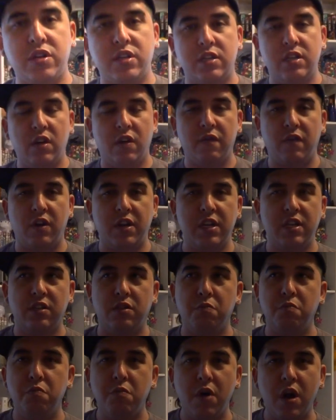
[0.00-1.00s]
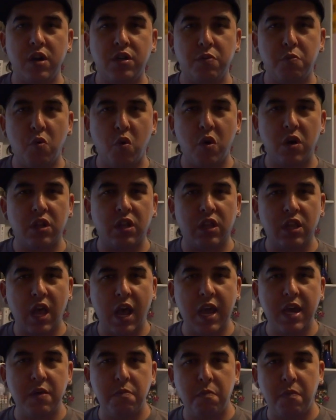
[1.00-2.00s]
silver. He's much more
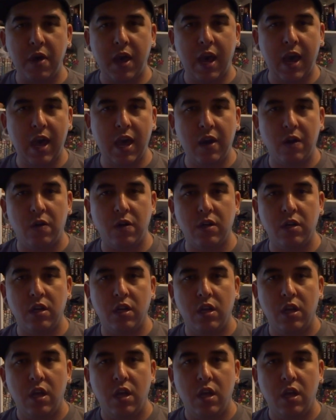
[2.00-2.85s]
light pattern.